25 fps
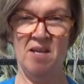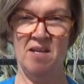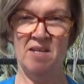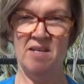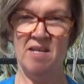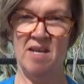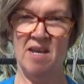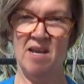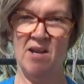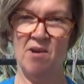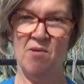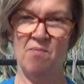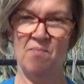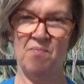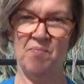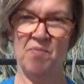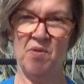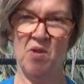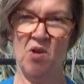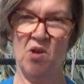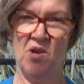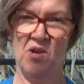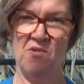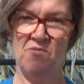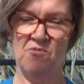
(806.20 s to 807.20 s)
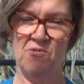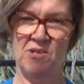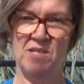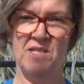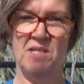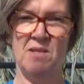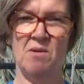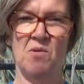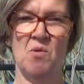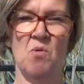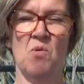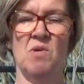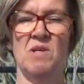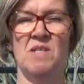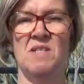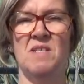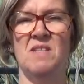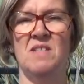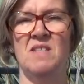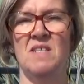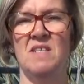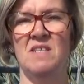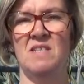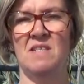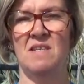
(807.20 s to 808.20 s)
Now, I've written quite a
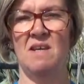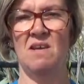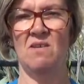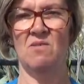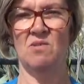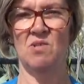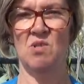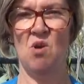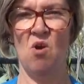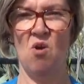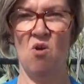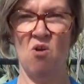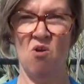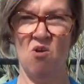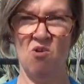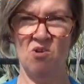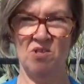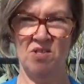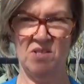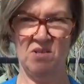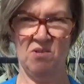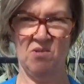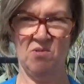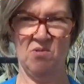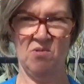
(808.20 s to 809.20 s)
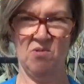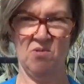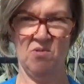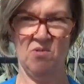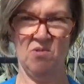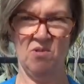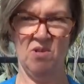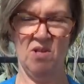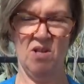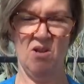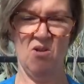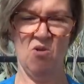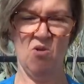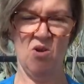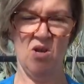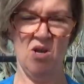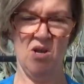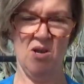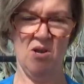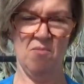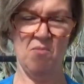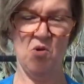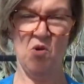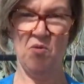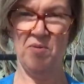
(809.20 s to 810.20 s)
detailed article
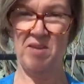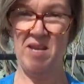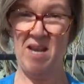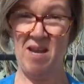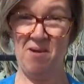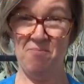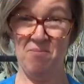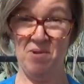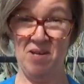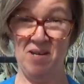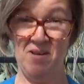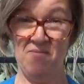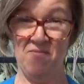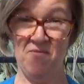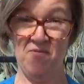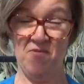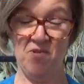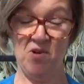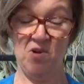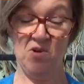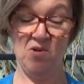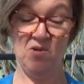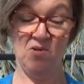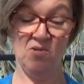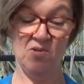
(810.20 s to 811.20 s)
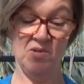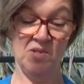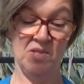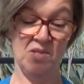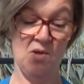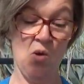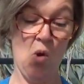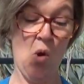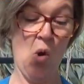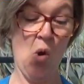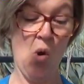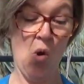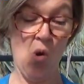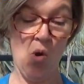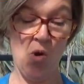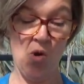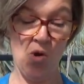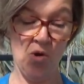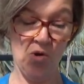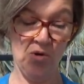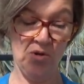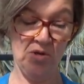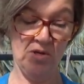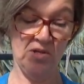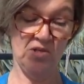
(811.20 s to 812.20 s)
on the Anne Boleyn files
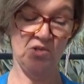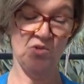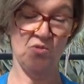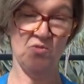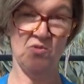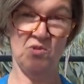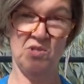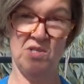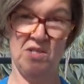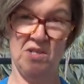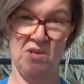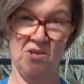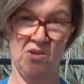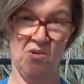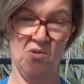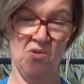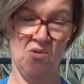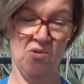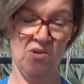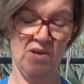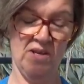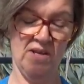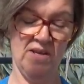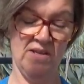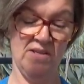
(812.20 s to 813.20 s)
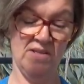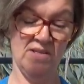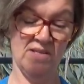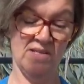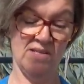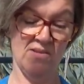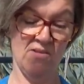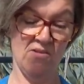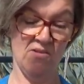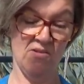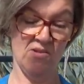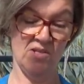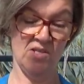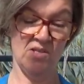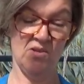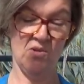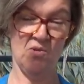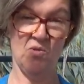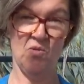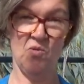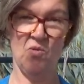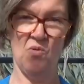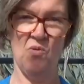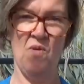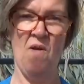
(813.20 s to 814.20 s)
on Dr. Collins'
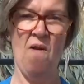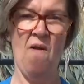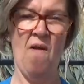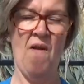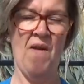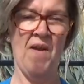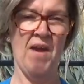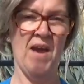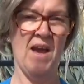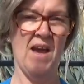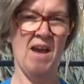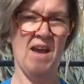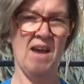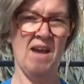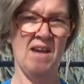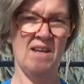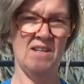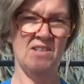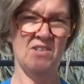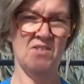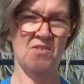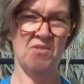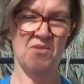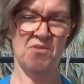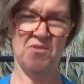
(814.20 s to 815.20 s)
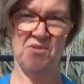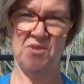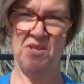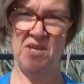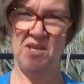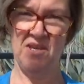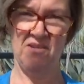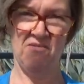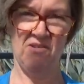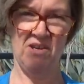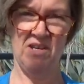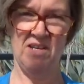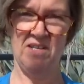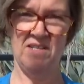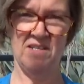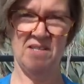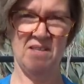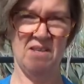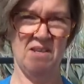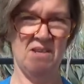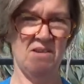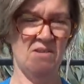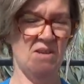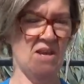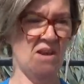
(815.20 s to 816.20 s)
article and the theories,
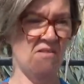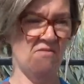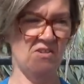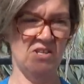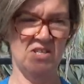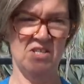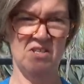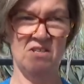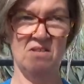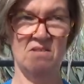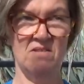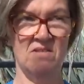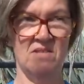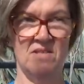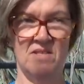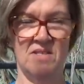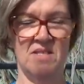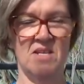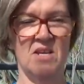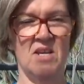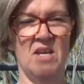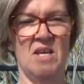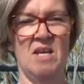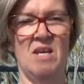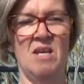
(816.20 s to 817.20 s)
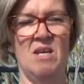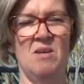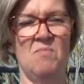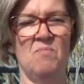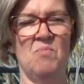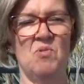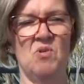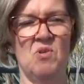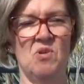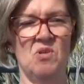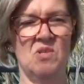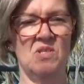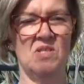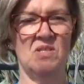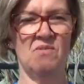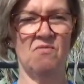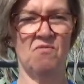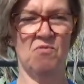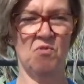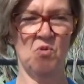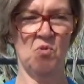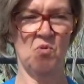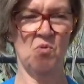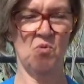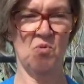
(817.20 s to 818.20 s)
the evidence that he puts
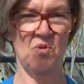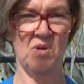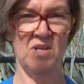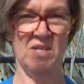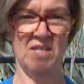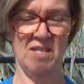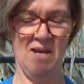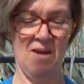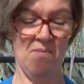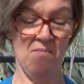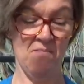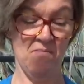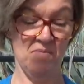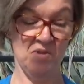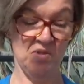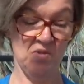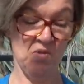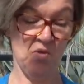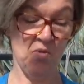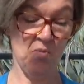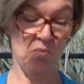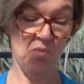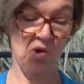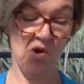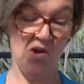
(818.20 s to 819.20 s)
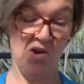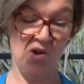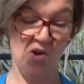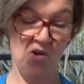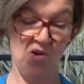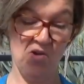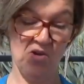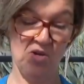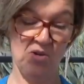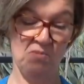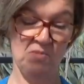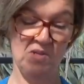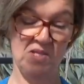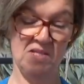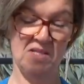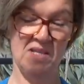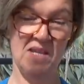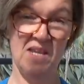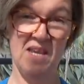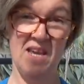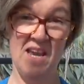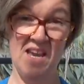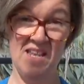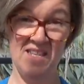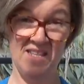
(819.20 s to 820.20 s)
forward, and sort of my arguments
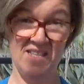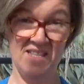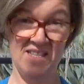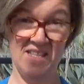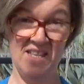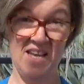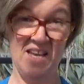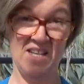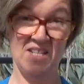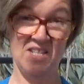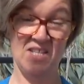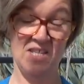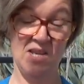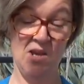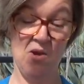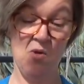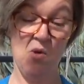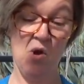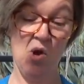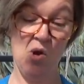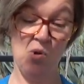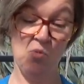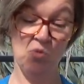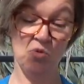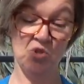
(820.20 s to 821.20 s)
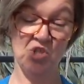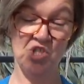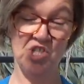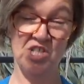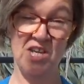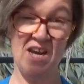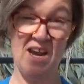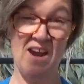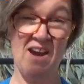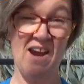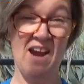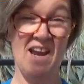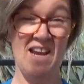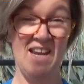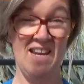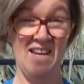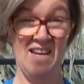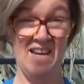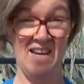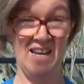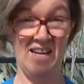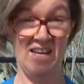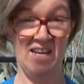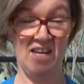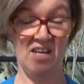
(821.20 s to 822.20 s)
against that. So I will share a
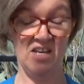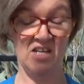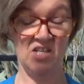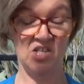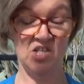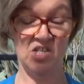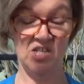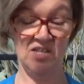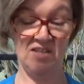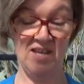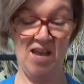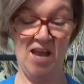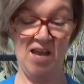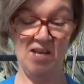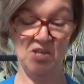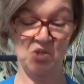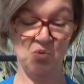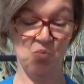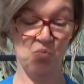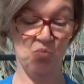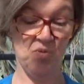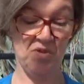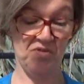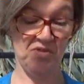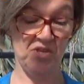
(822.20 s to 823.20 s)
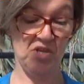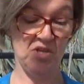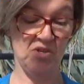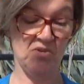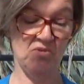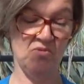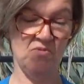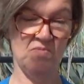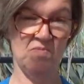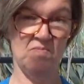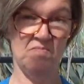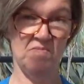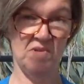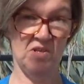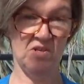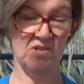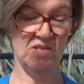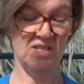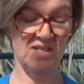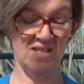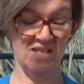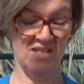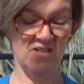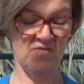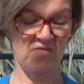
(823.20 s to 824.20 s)
link to that with you
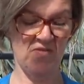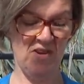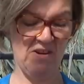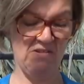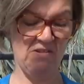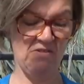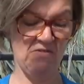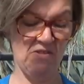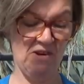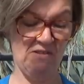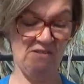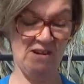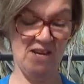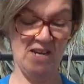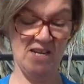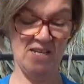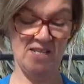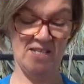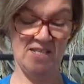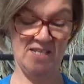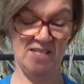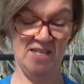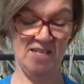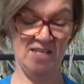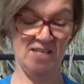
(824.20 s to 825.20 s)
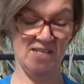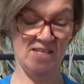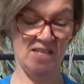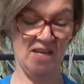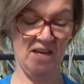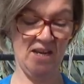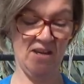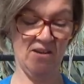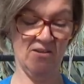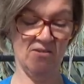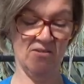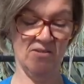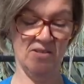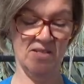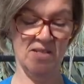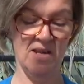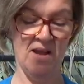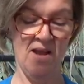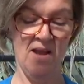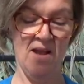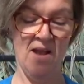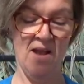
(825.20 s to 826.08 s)
because it's very, very detailed.